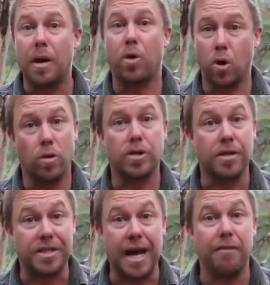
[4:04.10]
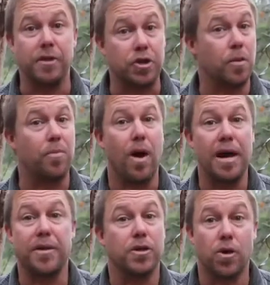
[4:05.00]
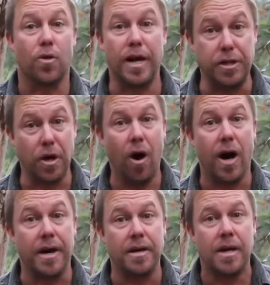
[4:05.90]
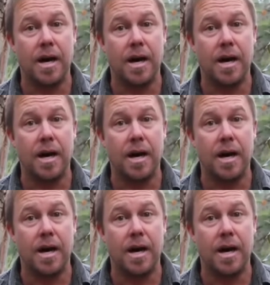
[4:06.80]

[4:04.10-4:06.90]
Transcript: will also scavenge on prey that has already died.